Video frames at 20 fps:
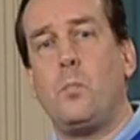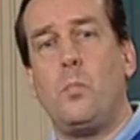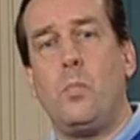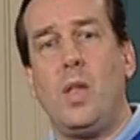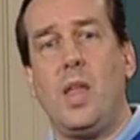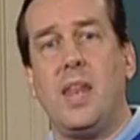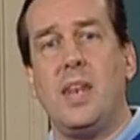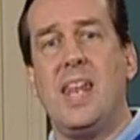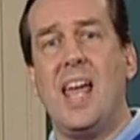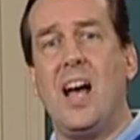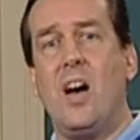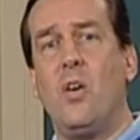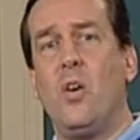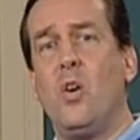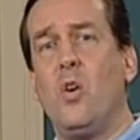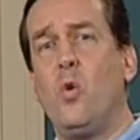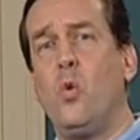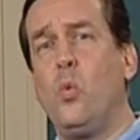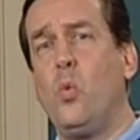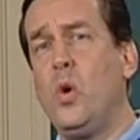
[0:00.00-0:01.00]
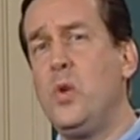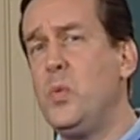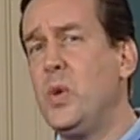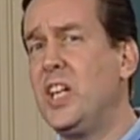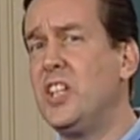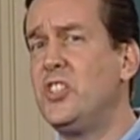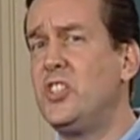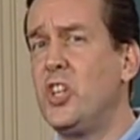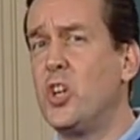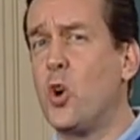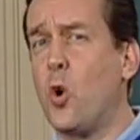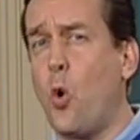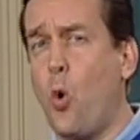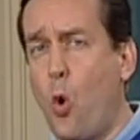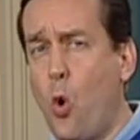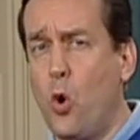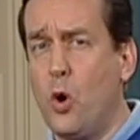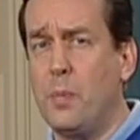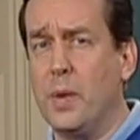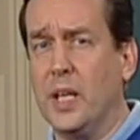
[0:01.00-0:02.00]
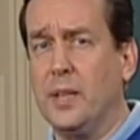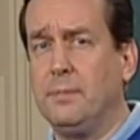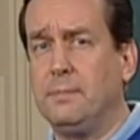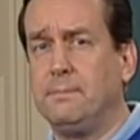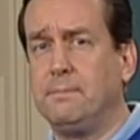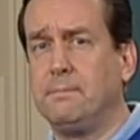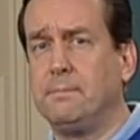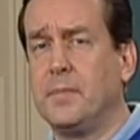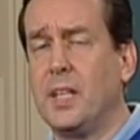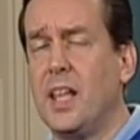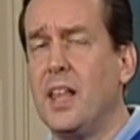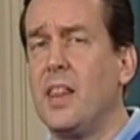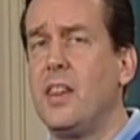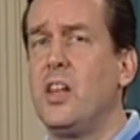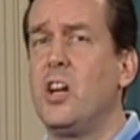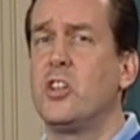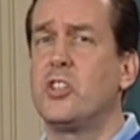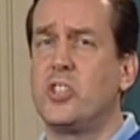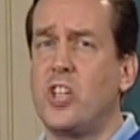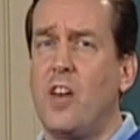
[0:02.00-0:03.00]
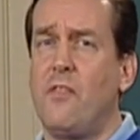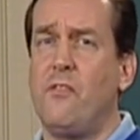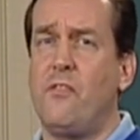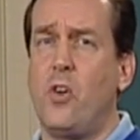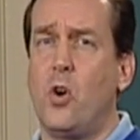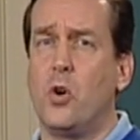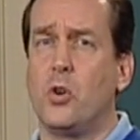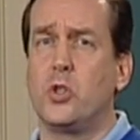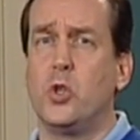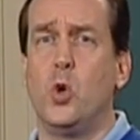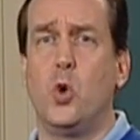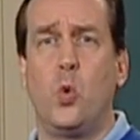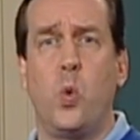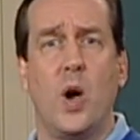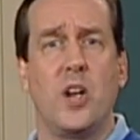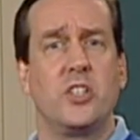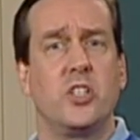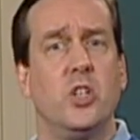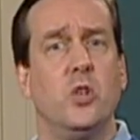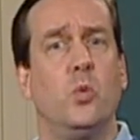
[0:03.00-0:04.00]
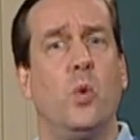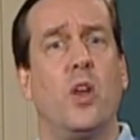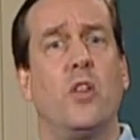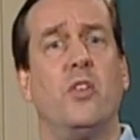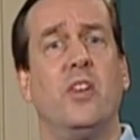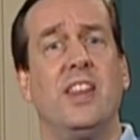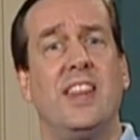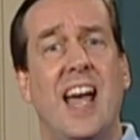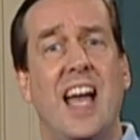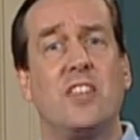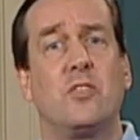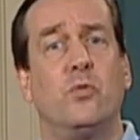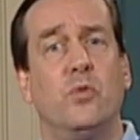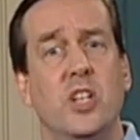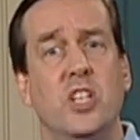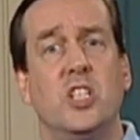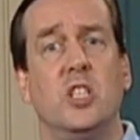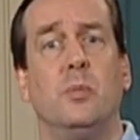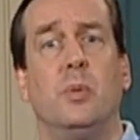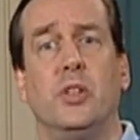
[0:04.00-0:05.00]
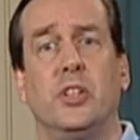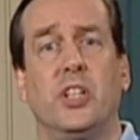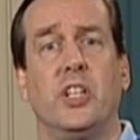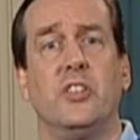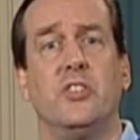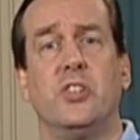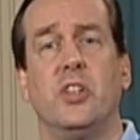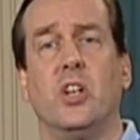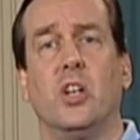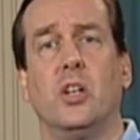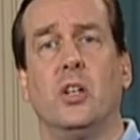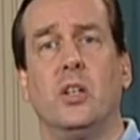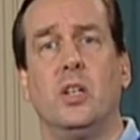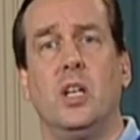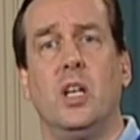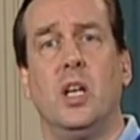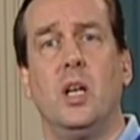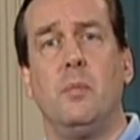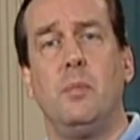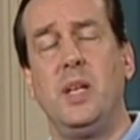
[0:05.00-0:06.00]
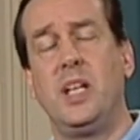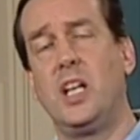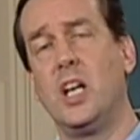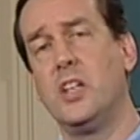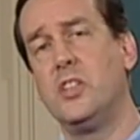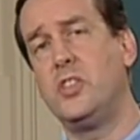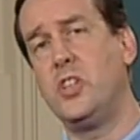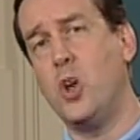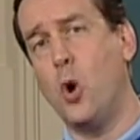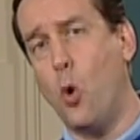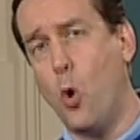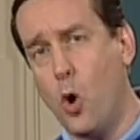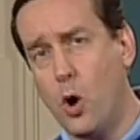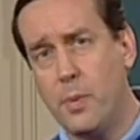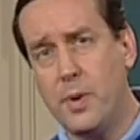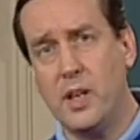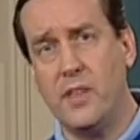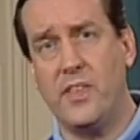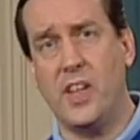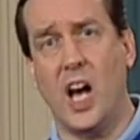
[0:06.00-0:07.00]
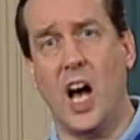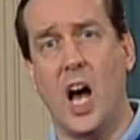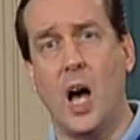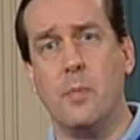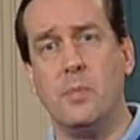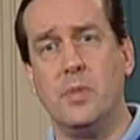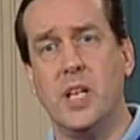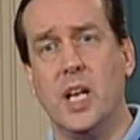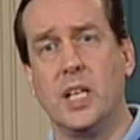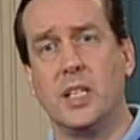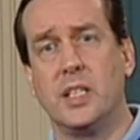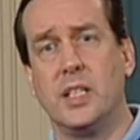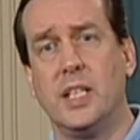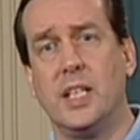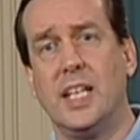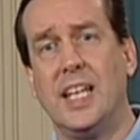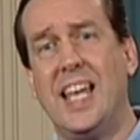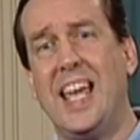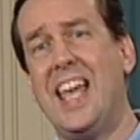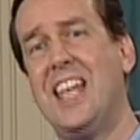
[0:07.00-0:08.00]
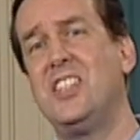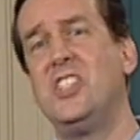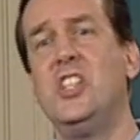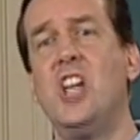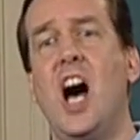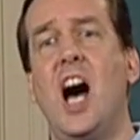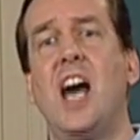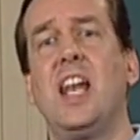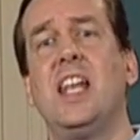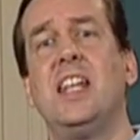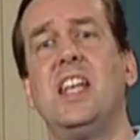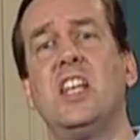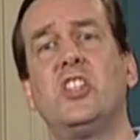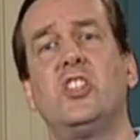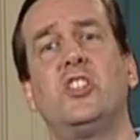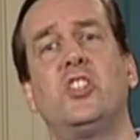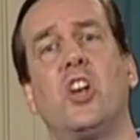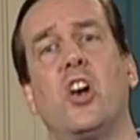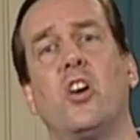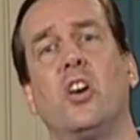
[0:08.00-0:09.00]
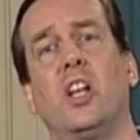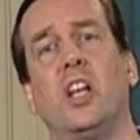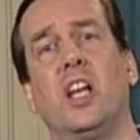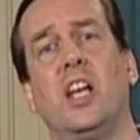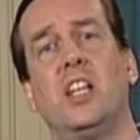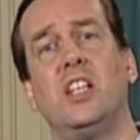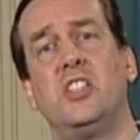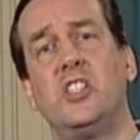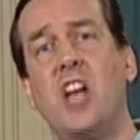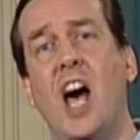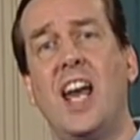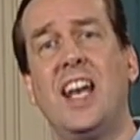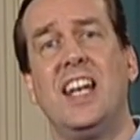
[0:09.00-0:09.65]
Now, when we consider orbit, there are some folks who question whether that's reasonable to consider, because the orbit of the object is not an